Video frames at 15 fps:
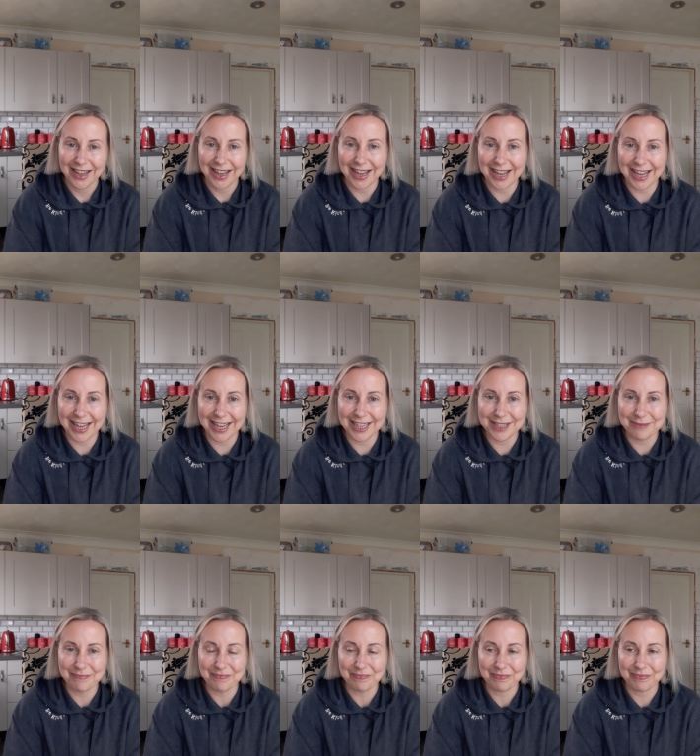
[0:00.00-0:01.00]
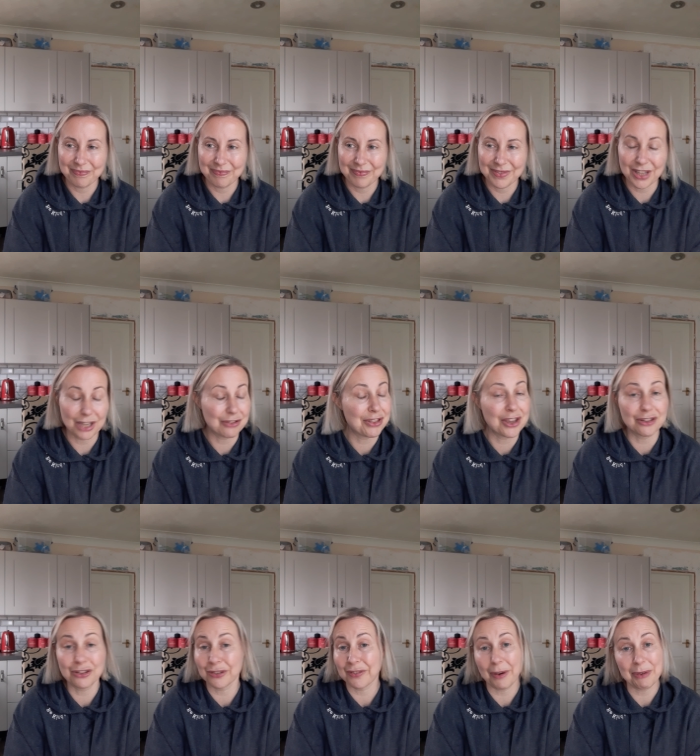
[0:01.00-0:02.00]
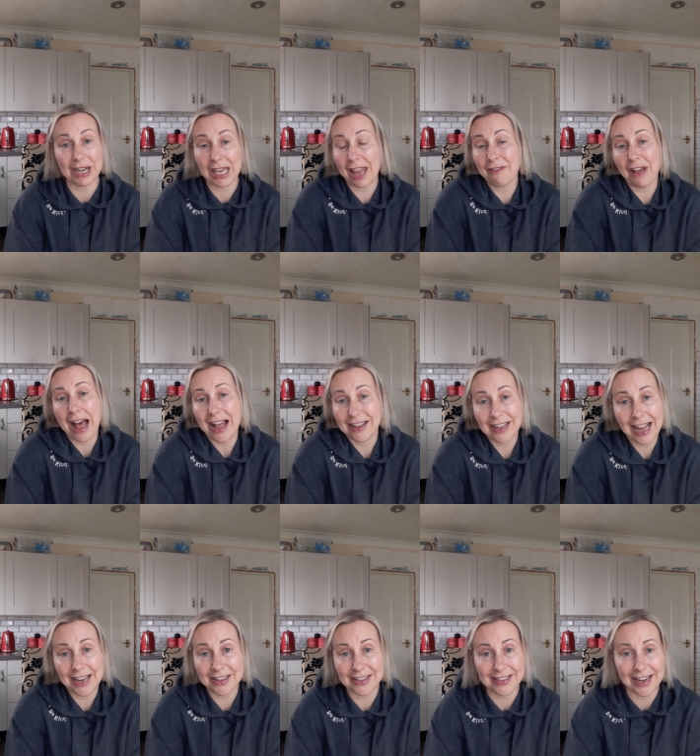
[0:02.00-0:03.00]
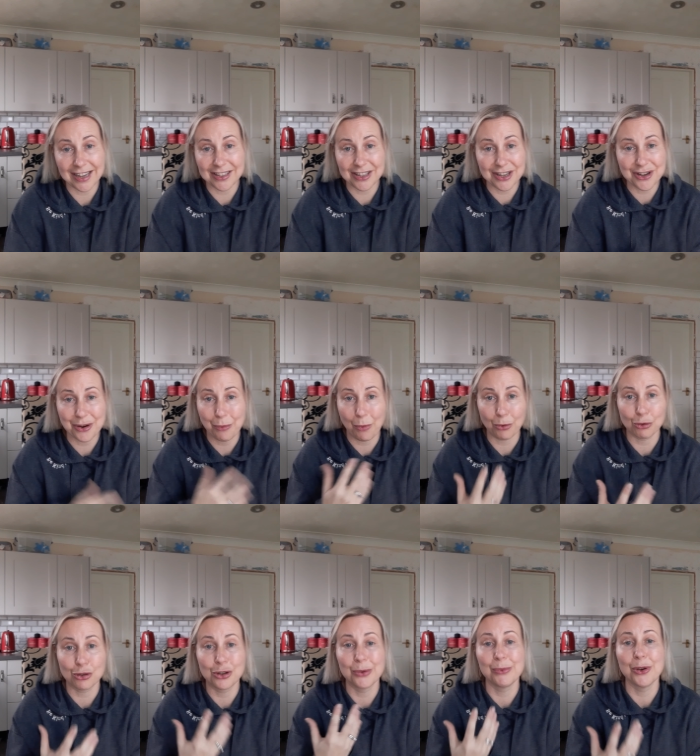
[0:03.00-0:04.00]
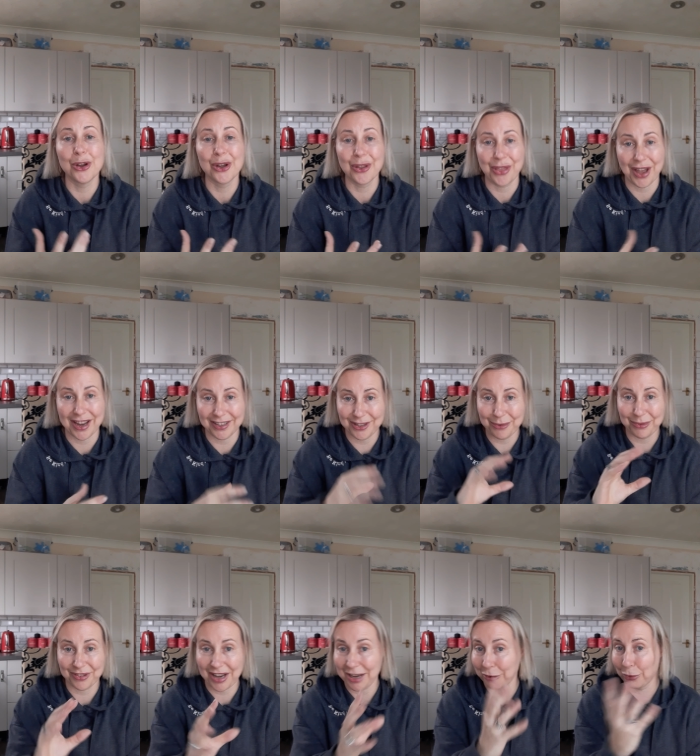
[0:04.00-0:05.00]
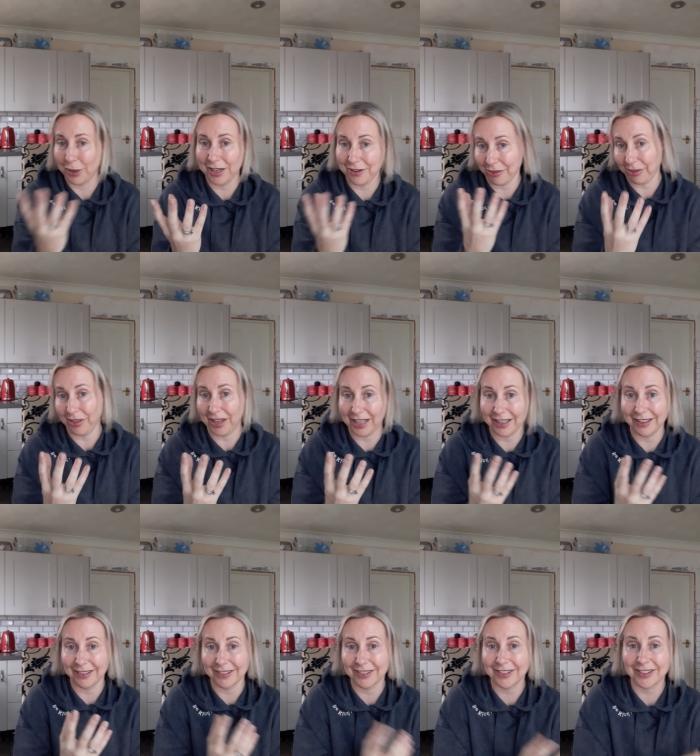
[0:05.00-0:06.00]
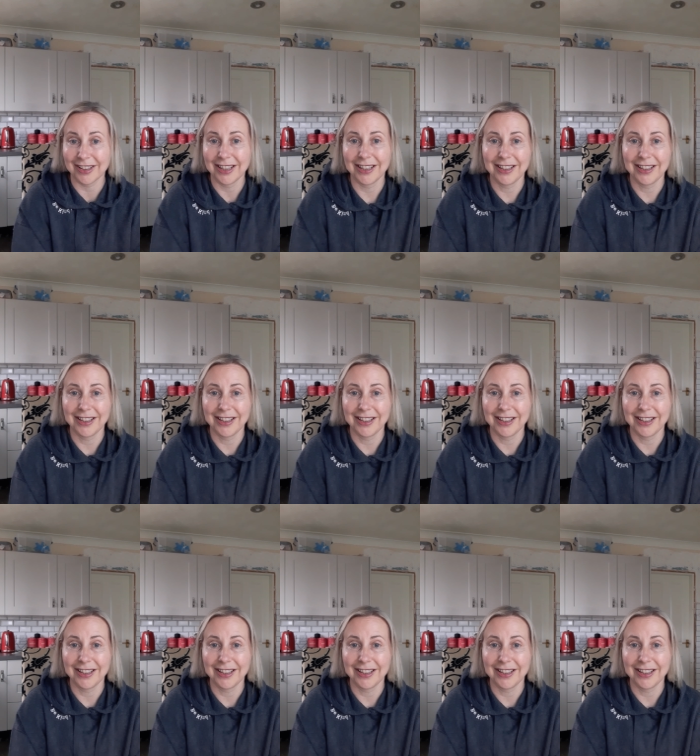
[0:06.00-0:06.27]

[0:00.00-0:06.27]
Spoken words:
they're just very clever, and you know, once you know that and you start looking at things,